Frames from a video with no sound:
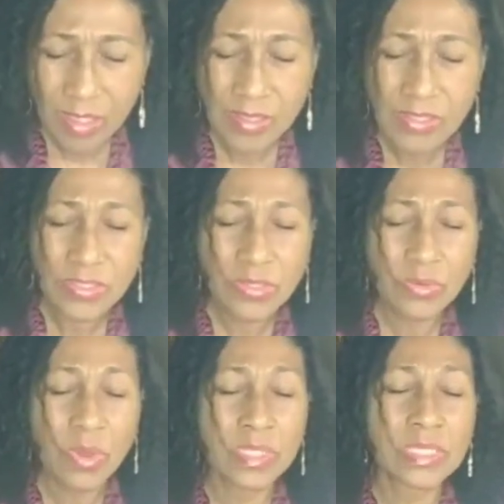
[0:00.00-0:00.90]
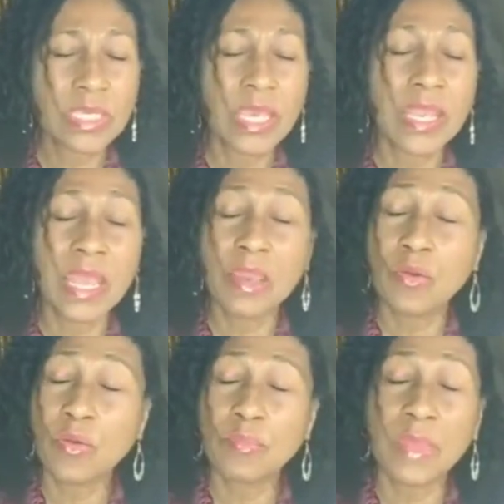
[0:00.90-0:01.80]
So once again, I
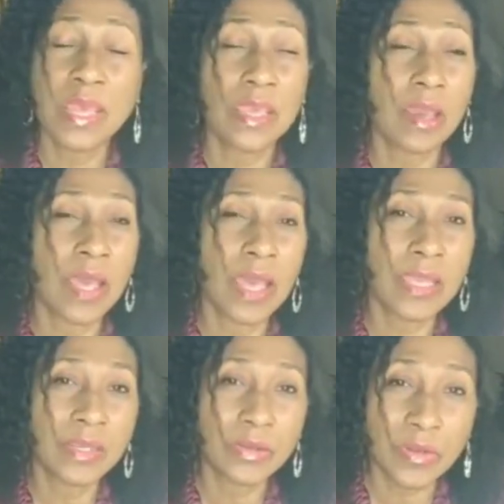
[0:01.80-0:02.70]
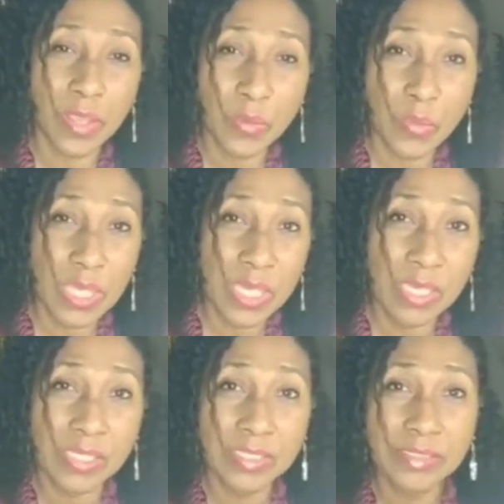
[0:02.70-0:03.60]
hope that y'all had a great week,
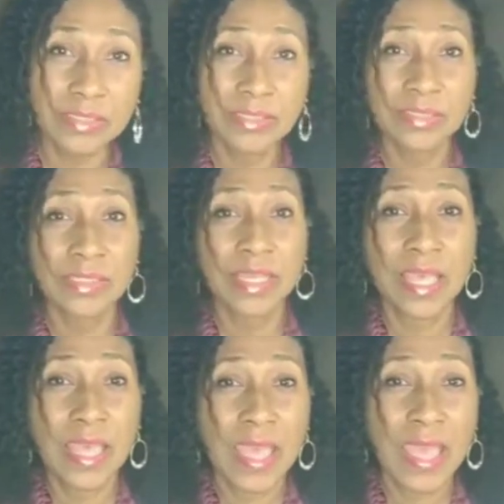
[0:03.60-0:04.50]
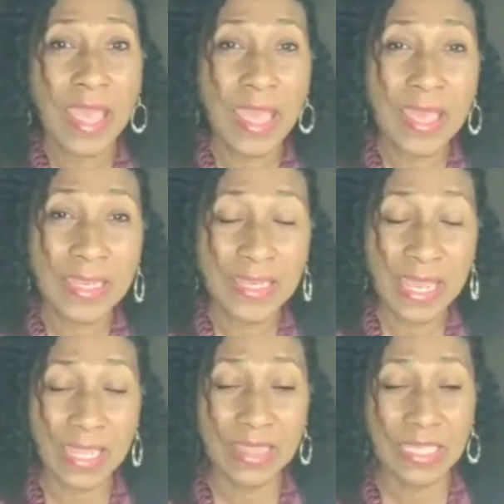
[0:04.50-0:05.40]
and
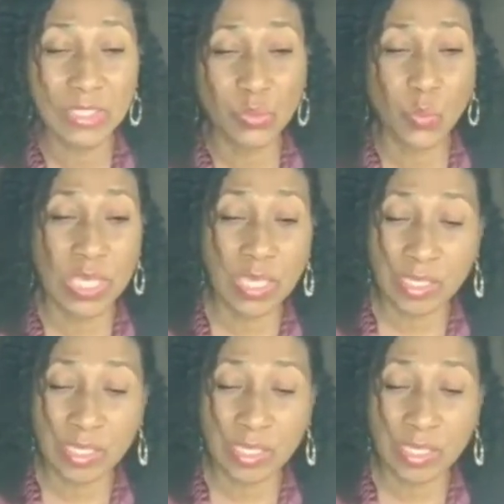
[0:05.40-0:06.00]
that this week